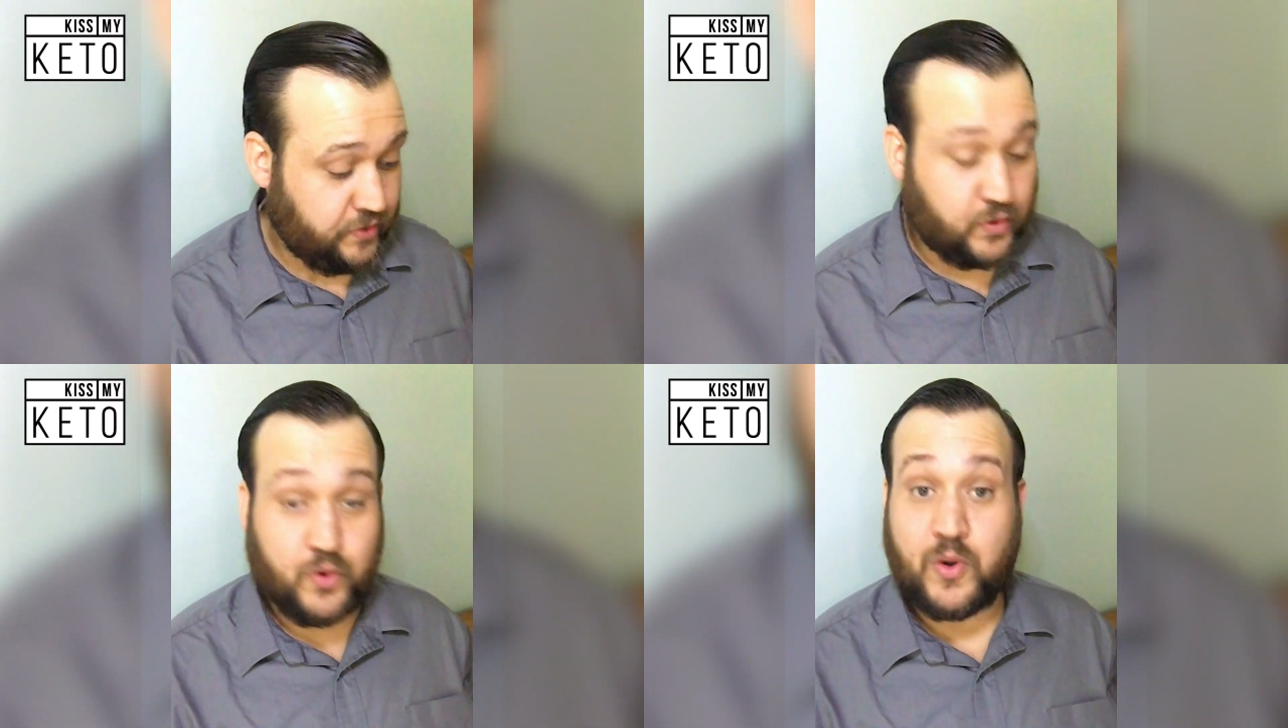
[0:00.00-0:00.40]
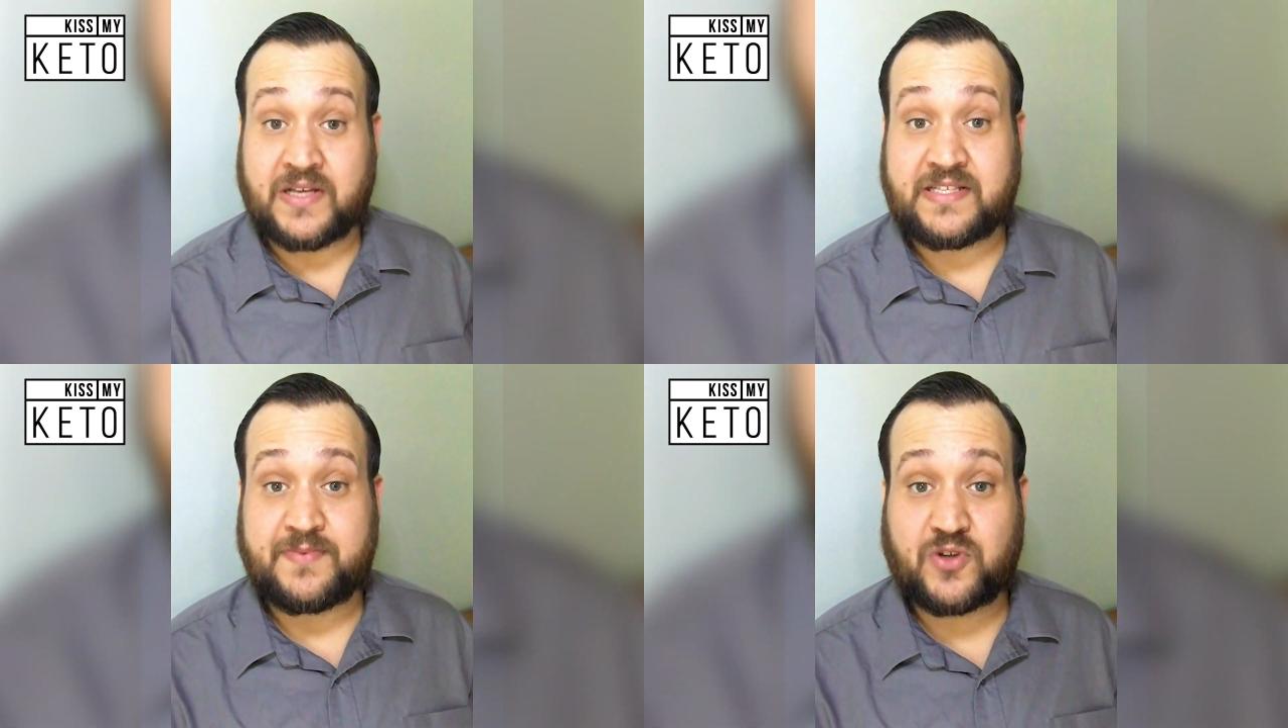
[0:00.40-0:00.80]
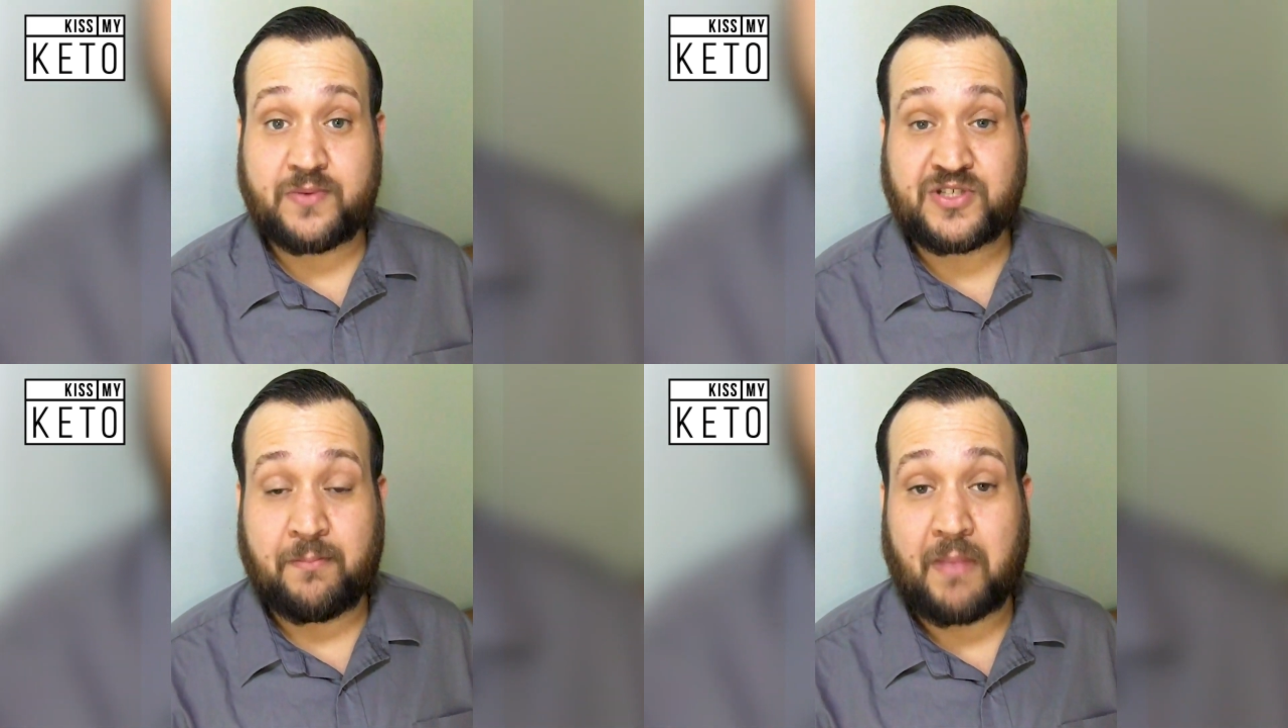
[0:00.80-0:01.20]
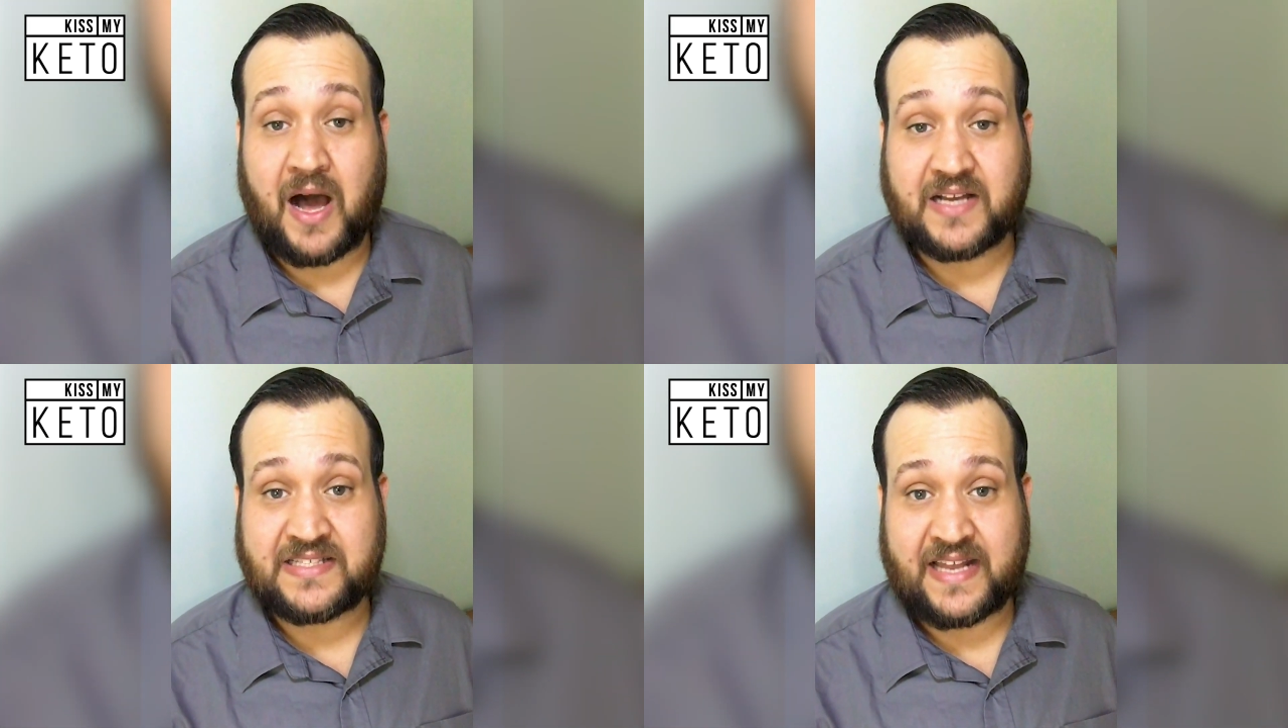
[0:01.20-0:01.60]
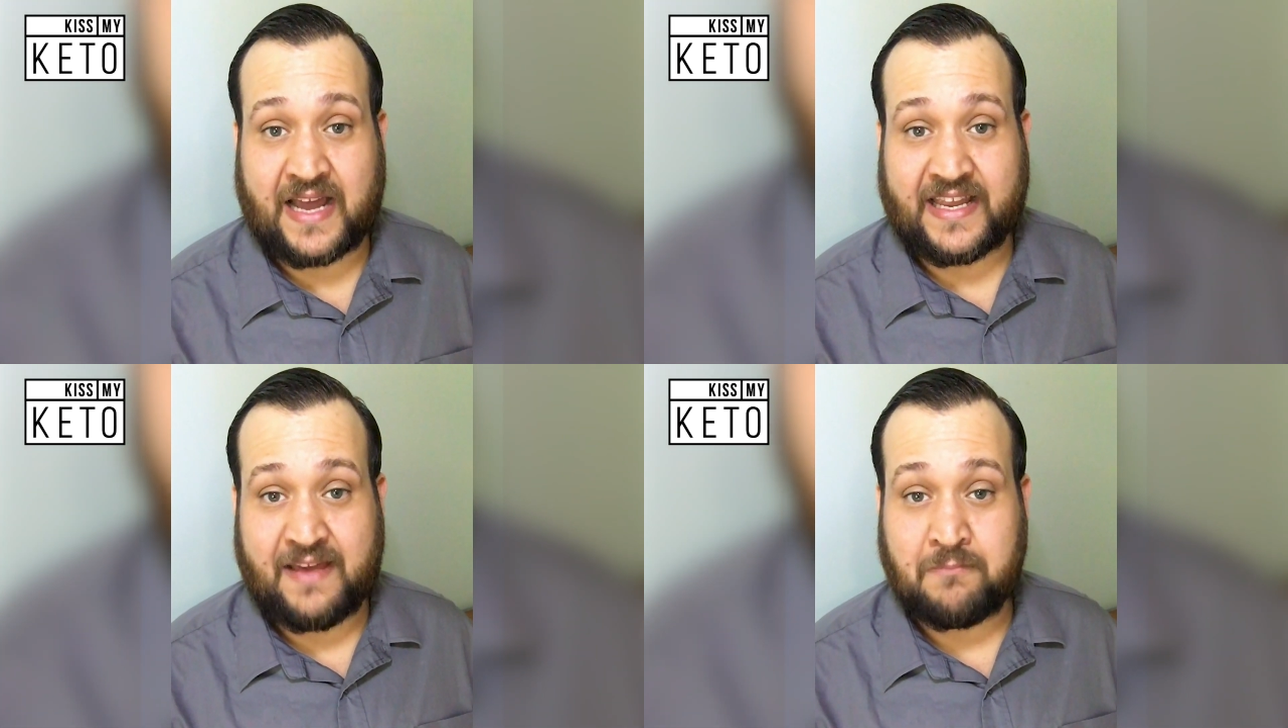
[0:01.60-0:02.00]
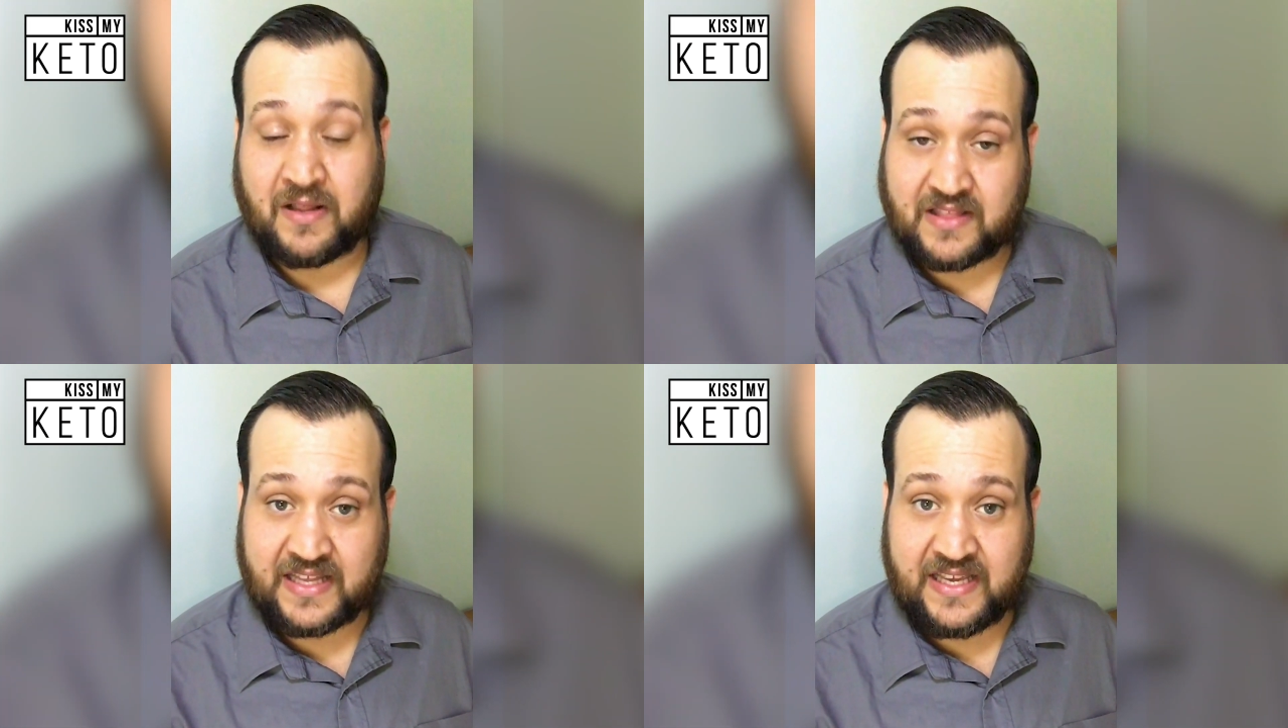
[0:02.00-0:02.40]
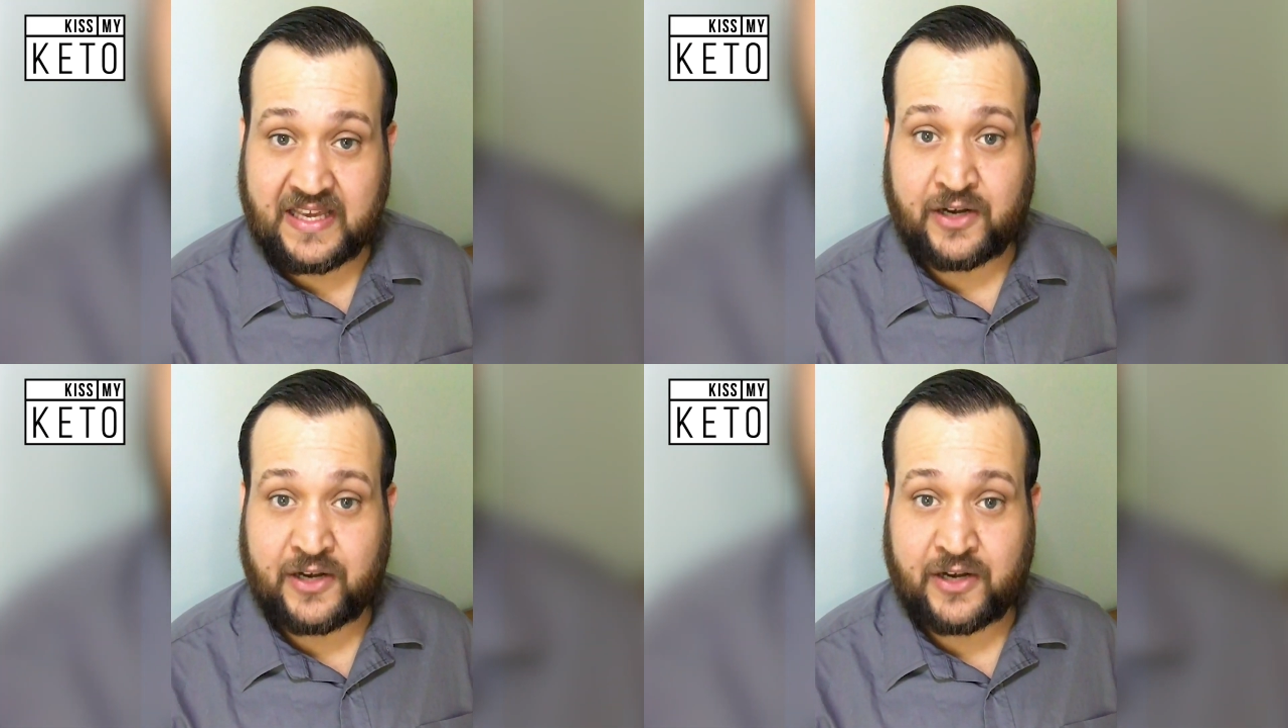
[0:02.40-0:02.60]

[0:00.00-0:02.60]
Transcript: through a subscription box that I get monthly.